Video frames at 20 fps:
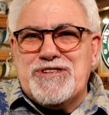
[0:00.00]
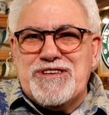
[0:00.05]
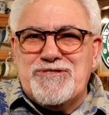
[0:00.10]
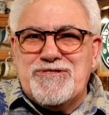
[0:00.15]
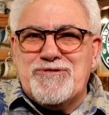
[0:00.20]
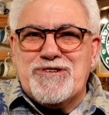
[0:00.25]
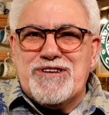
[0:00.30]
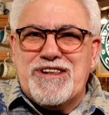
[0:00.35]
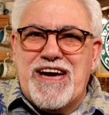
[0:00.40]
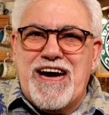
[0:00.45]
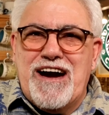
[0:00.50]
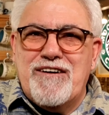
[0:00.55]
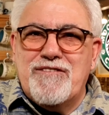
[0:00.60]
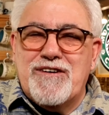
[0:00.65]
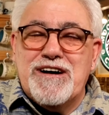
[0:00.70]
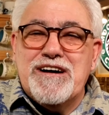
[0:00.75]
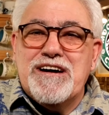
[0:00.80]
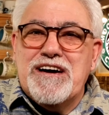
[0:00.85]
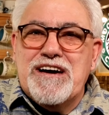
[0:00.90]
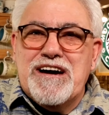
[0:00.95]
in order to have
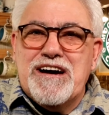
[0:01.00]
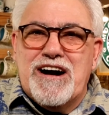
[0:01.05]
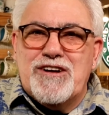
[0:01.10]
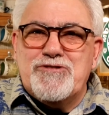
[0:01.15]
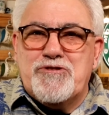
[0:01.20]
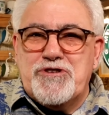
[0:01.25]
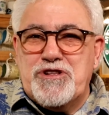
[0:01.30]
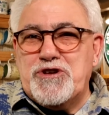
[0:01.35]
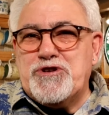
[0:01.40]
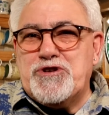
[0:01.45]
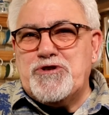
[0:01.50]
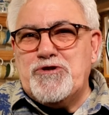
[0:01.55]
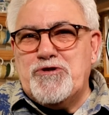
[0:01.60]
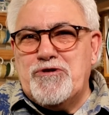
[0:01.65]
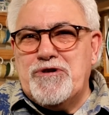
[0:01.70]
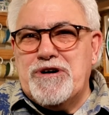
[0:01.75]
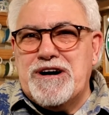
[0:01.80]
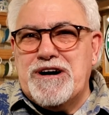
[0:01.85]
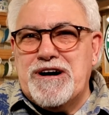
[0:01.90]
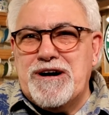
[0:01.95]
a
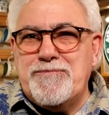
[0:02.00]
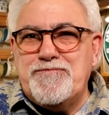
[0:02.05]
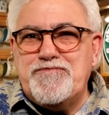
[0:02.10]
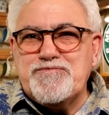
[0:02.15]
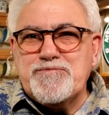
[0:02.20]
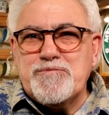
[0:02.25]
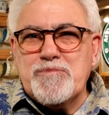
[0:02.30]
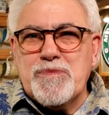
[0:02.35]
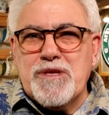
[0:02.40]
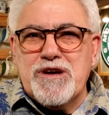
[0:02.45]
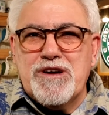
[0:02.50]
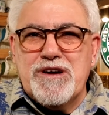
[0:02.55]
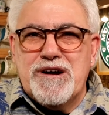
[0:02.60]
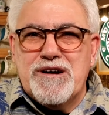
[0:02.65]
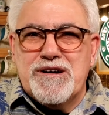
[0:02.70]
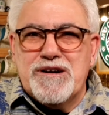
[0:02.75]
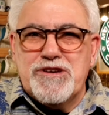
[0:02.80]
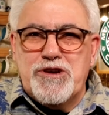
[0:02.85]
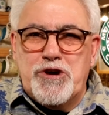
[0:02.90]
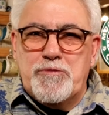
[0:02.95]
traditional
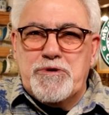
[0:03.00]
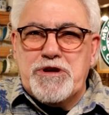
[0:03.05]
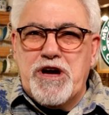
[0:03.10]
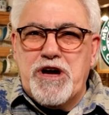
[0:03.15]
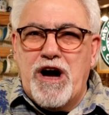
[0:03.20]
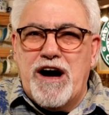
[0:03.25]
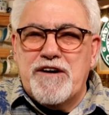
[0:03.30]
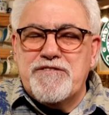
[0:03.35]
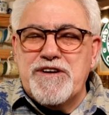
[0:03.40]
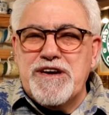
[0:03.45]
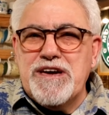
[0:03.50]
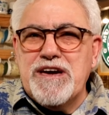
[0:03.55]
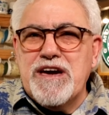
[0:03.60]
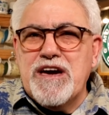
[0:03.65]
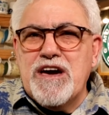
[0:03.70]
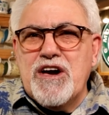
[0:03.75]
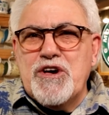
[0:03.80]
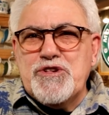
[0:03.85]
Cuban coffee.